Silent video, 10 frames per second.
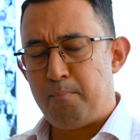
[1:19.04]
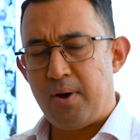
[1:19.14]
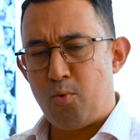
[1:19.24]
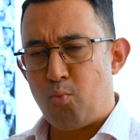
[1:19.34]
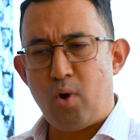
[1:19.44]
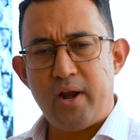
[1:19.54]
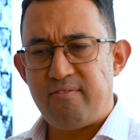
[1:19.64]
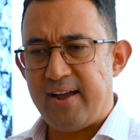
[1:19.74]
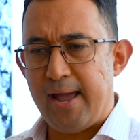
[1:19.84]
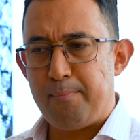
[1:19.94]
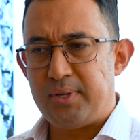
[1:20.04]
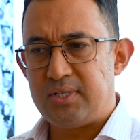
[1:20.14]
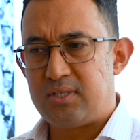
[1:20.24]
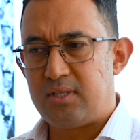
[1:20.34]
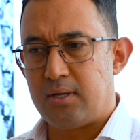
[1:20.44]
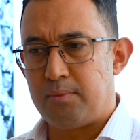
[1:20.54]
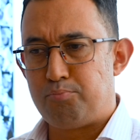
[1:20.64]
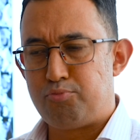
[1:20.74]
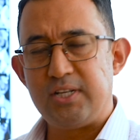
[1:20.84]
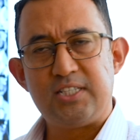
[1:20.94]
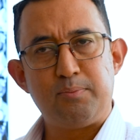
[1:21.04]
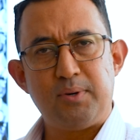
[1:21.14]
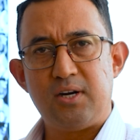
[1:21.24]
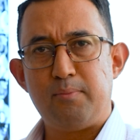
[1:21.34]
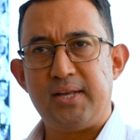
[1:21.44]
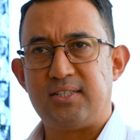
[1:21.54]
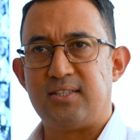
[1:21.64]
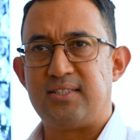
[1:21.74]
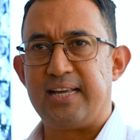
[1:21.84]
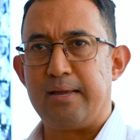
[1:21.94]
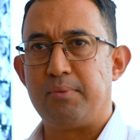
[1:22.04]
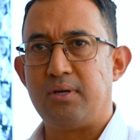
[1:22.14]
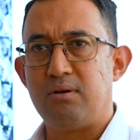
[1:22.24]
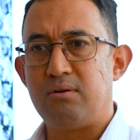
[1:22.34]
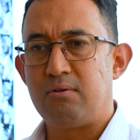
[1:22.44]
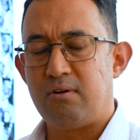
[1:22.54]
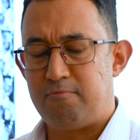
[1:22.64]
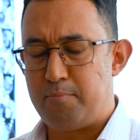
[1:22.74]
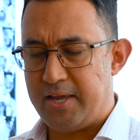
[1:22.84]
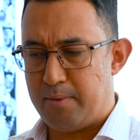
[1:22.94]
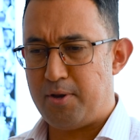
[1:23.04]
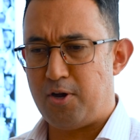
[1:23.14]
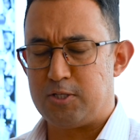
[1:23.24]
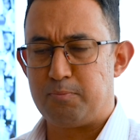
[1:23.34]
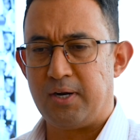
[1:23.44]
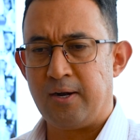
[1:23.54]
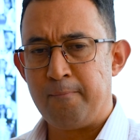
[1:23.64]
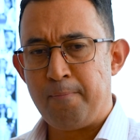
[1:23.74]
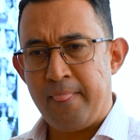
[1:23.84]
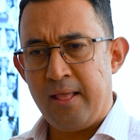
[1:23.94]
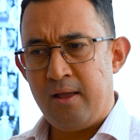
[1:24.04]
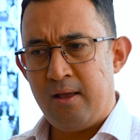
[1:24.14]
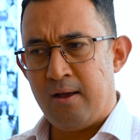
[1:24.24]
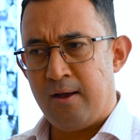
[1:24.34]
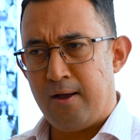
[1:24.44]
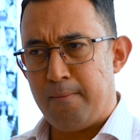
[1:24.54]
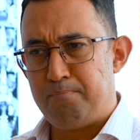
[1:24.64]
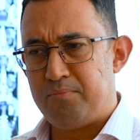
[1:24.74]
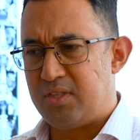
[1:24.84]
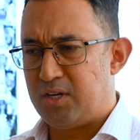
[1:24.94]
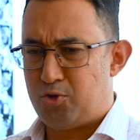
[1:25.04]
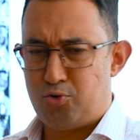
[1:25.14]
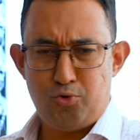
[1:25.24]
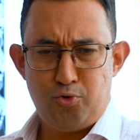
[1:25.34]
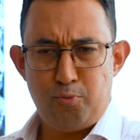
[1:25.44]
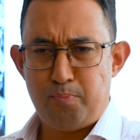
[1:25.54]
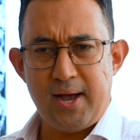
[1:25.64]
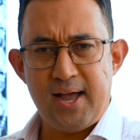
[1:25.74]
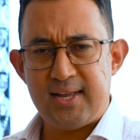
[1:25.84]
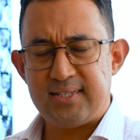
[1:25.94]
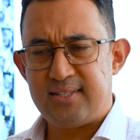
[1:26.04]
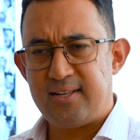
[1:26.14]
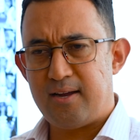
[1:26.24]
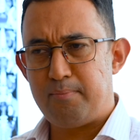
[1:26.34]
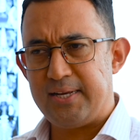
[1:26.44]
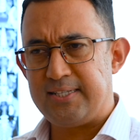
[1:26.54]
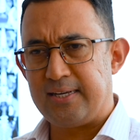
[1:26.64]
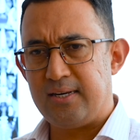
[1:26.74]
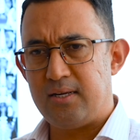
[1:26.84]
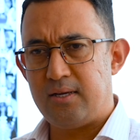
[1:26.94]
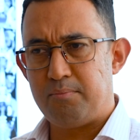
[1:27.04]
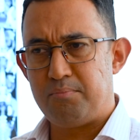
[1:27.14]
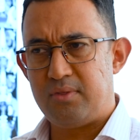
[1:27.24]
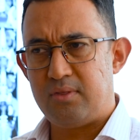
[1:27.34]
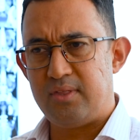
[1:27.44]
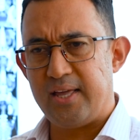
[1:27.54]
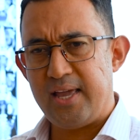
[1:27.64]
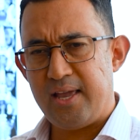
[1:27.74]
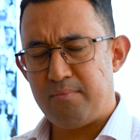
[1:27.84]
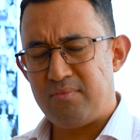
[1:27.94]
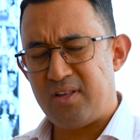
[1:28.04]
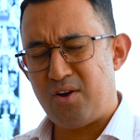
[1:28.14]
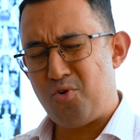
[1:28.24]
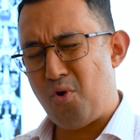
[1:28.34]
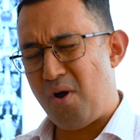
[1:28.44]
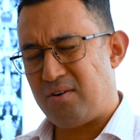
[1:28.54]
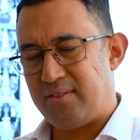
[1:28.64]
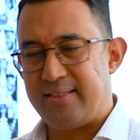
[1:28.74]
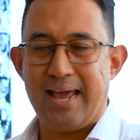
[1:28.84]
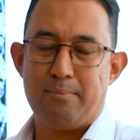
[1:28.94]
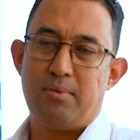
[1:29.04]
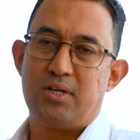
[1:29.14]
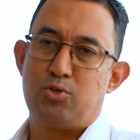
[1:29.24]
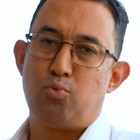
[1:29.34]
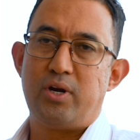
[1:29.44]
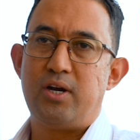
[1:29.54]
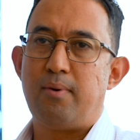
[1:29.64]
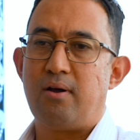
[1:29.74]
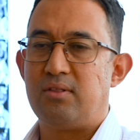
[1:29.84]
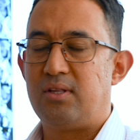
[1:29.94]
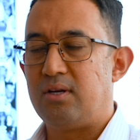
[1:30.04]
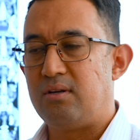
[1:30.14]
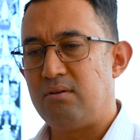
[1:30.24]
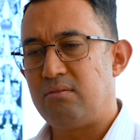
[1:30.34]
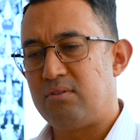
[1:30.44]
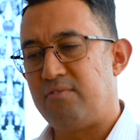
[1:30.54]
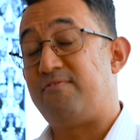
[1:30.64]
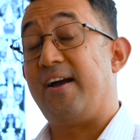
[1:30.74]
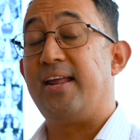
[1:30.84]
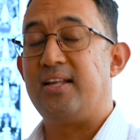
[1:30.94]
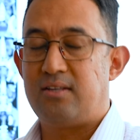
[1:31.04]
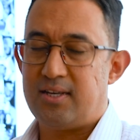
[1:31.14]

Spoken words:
But whatever happens, the principle remains the same, you know, of B&B Hospital. The two Bas, they are basically, they're not that much worried about the, you know, the finance.